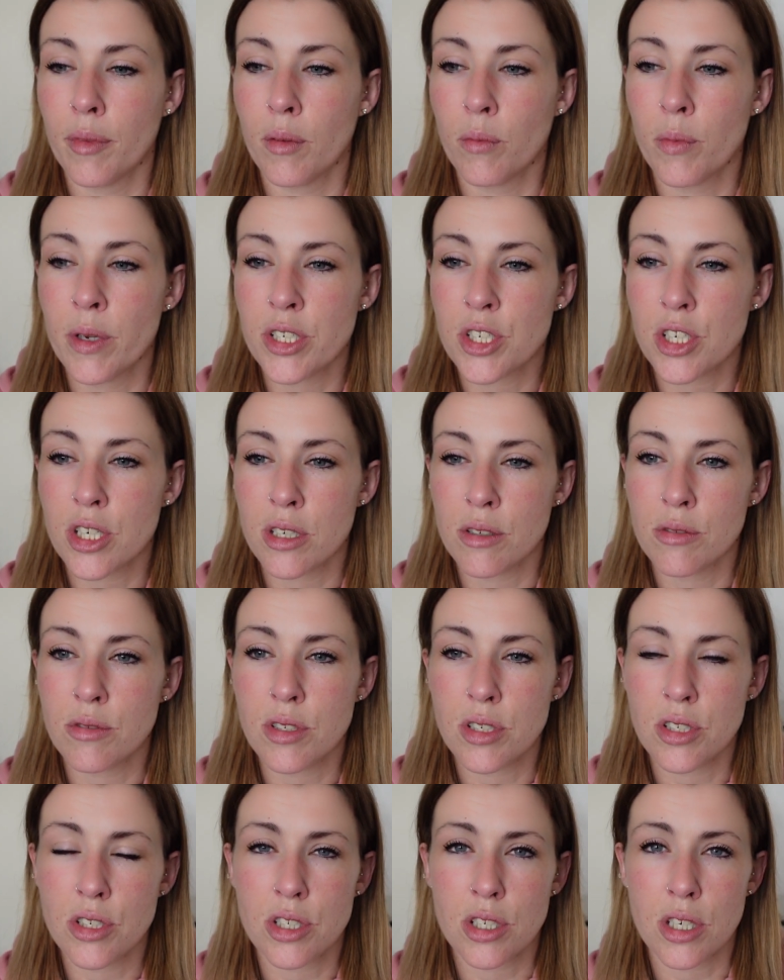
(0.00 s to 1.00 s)
which
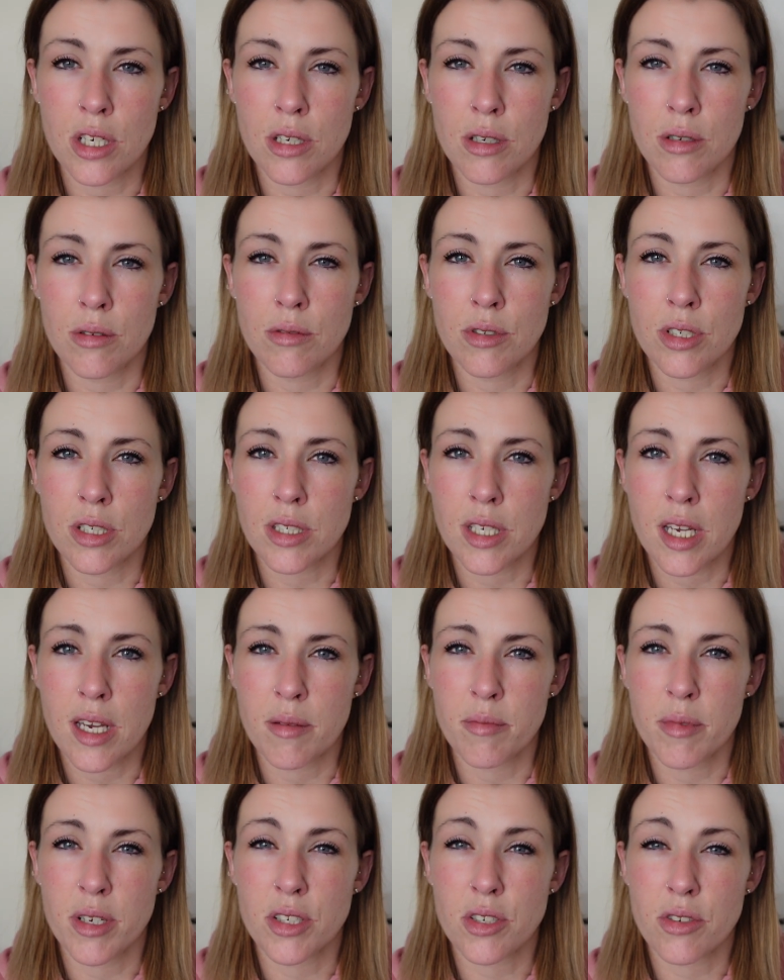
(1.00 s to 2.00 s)
goes to show just how
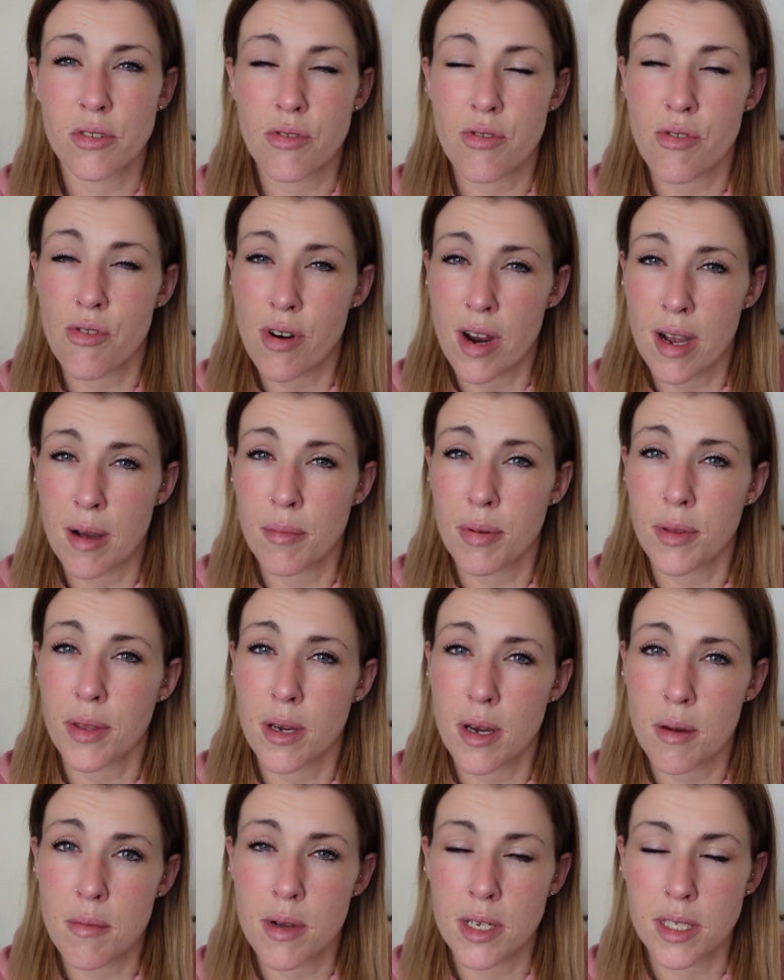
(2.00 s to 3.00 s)
much crap
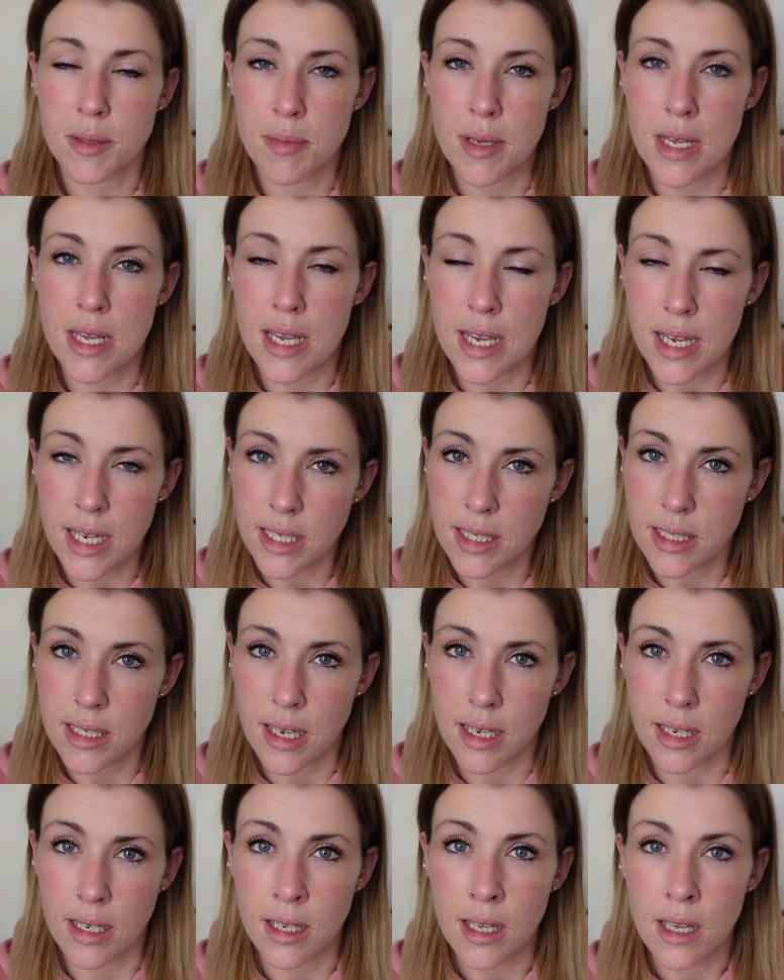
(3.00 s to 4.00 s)
that I must be
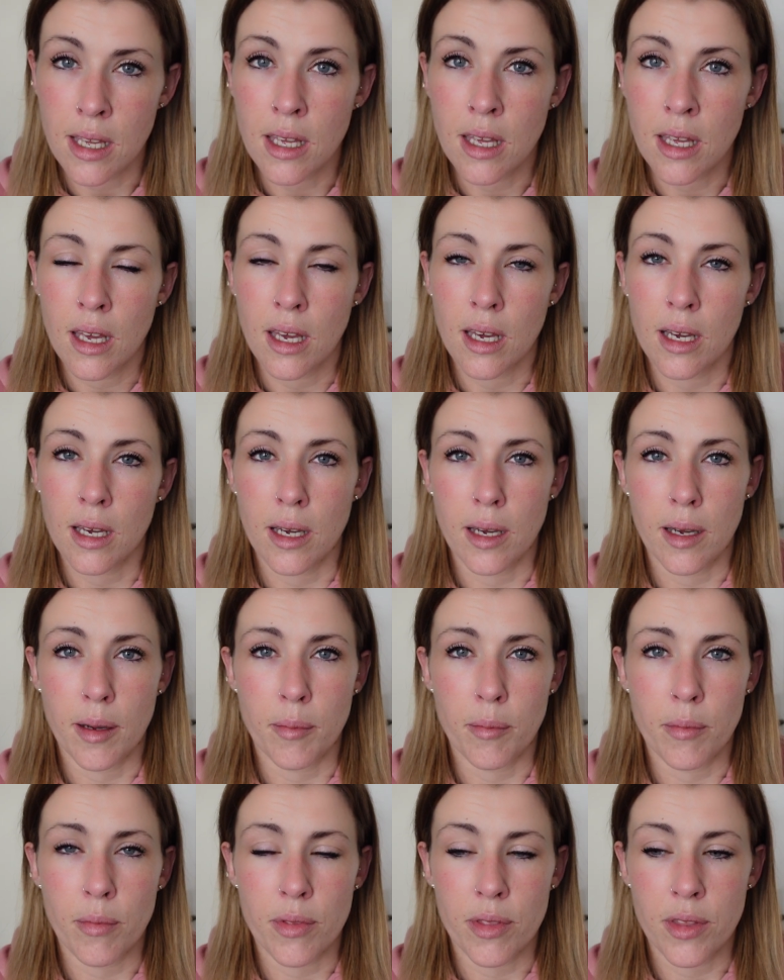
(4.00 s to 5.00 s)
eating,
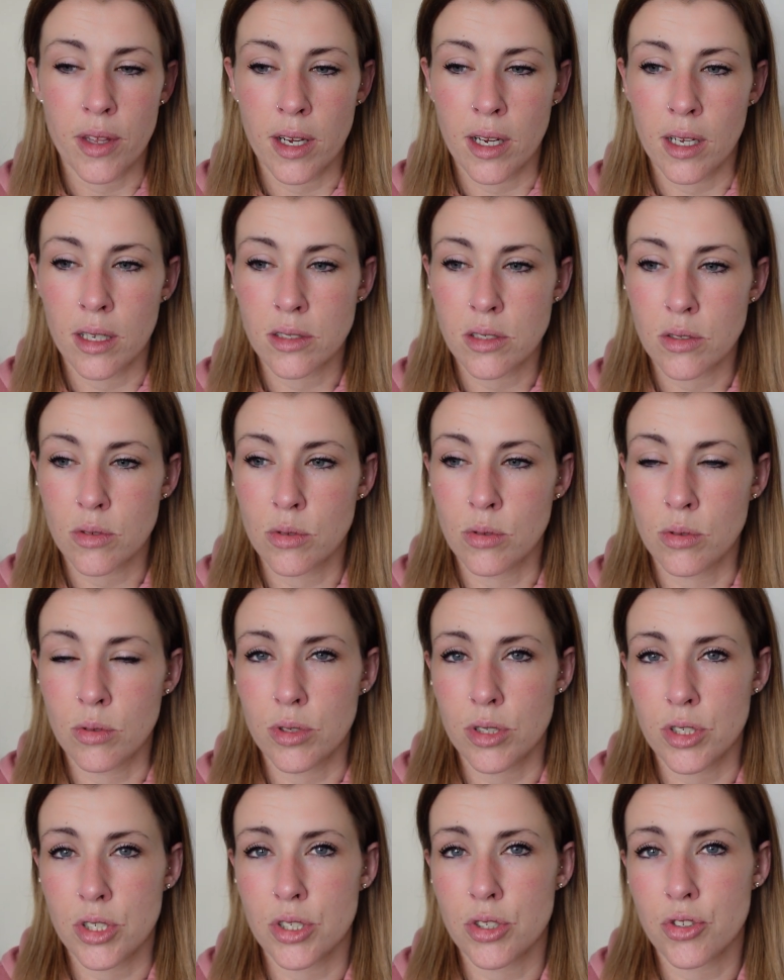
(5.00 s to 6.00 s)
that all
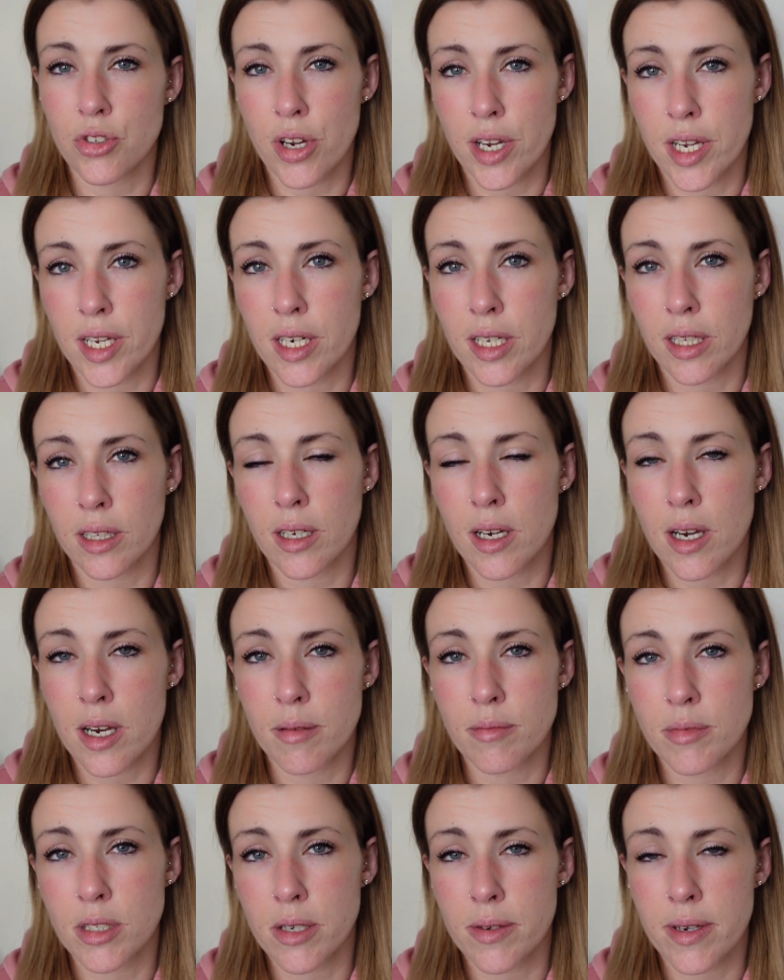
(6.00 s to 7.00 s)
this training that
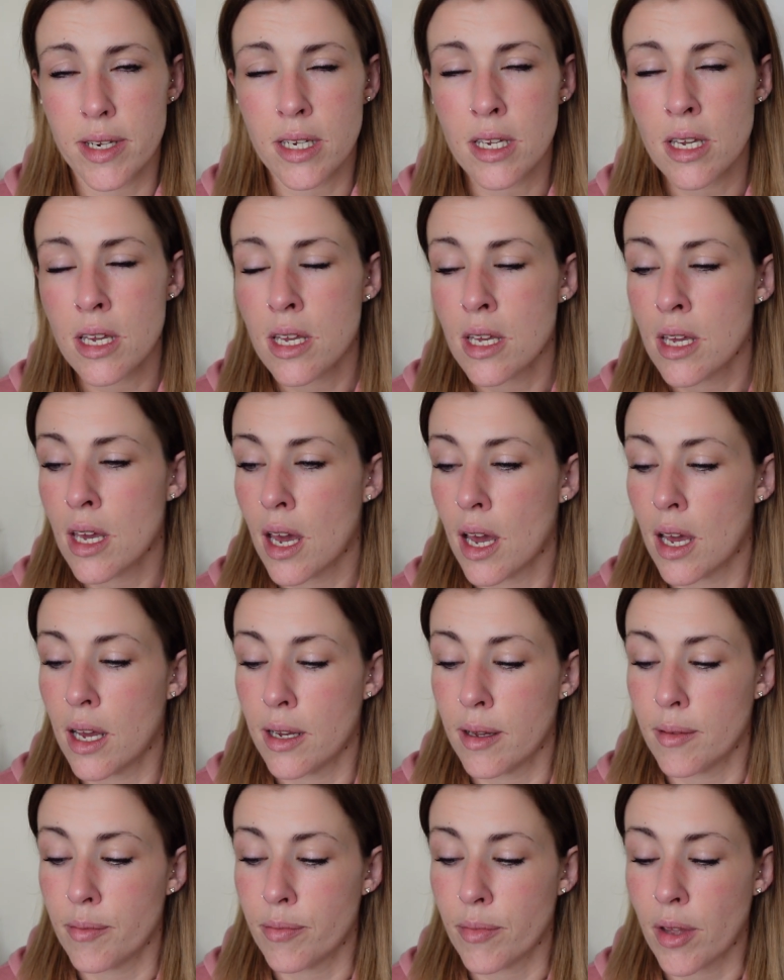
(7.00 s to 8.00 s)
I'm doing,
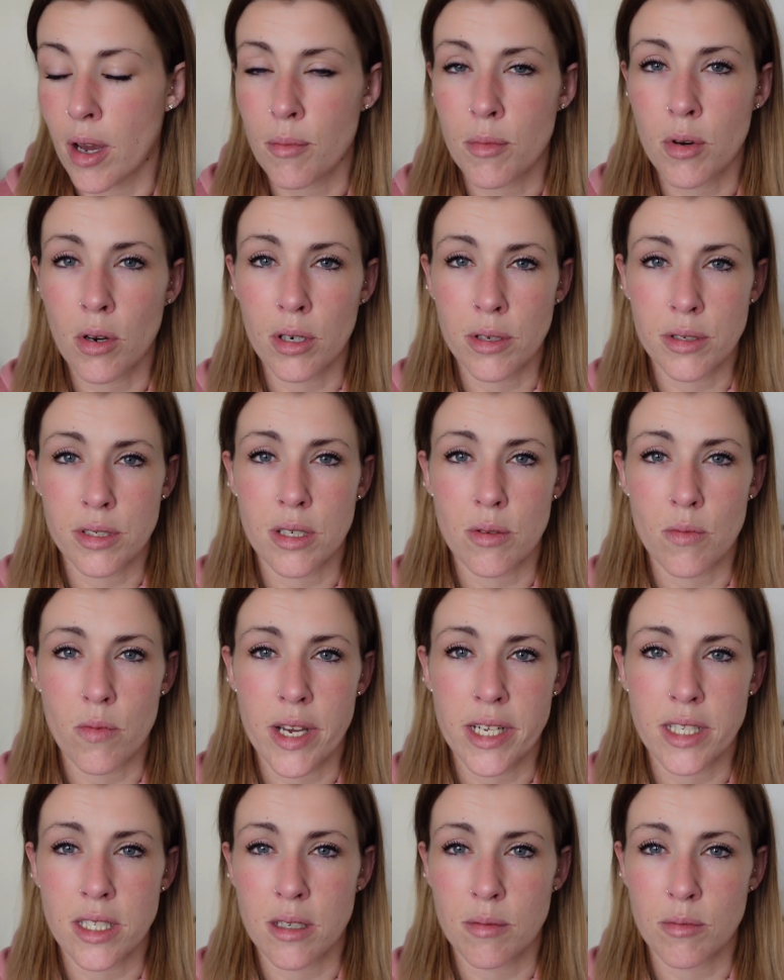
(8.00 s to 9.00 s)
I'm not losing
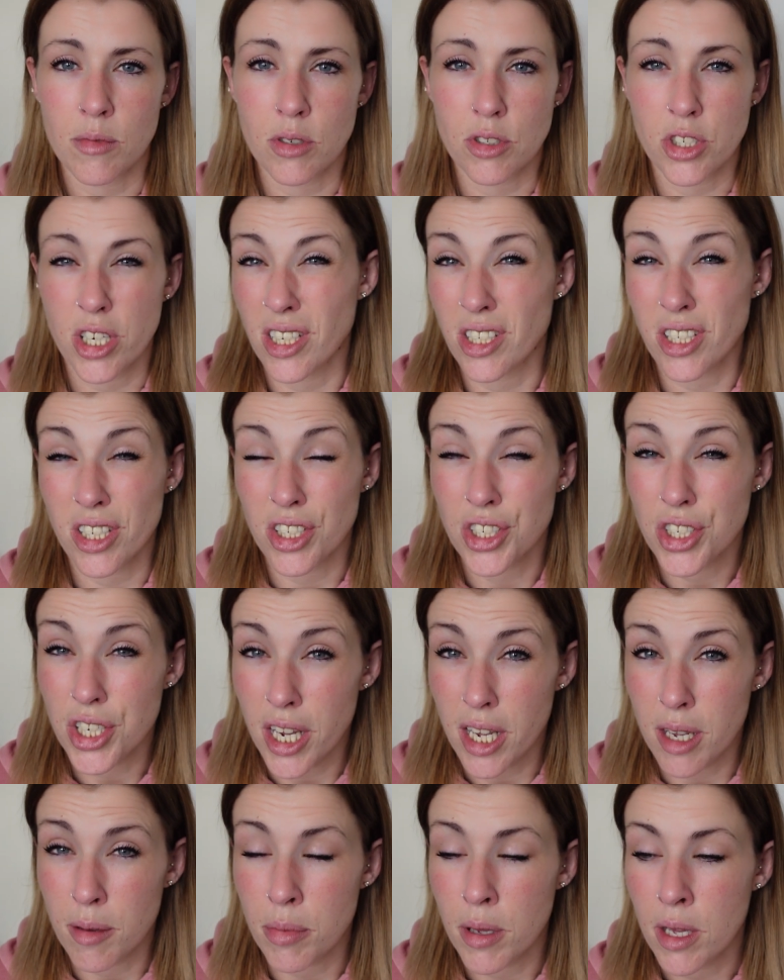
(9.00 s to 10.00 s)
weight and I'm not changing
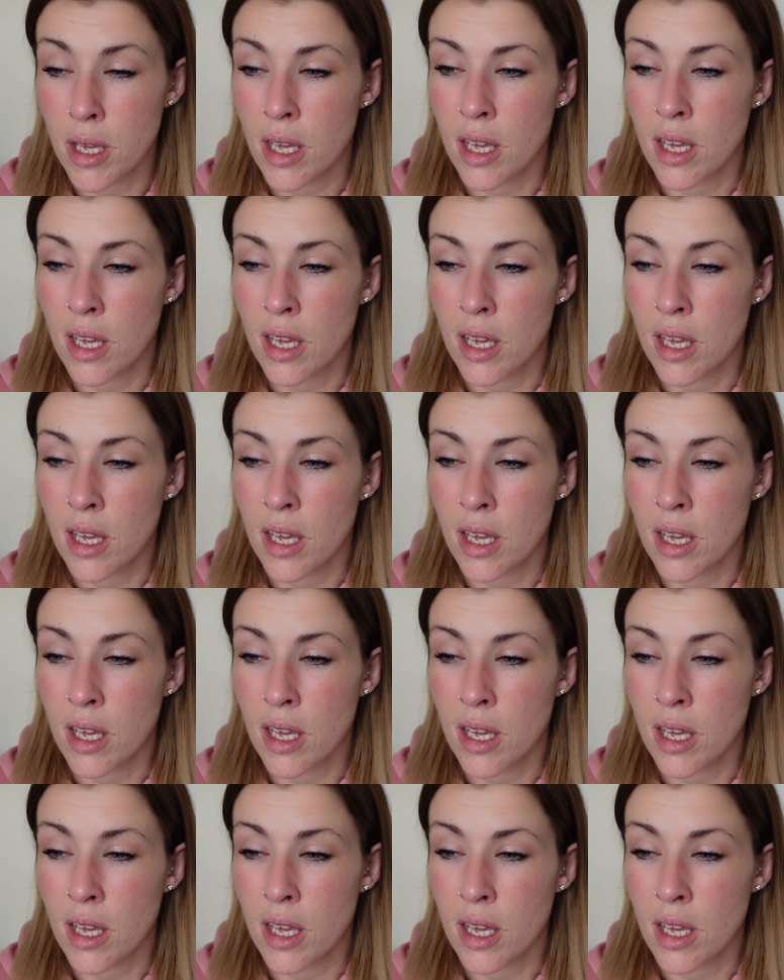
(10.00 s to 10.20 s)
shape,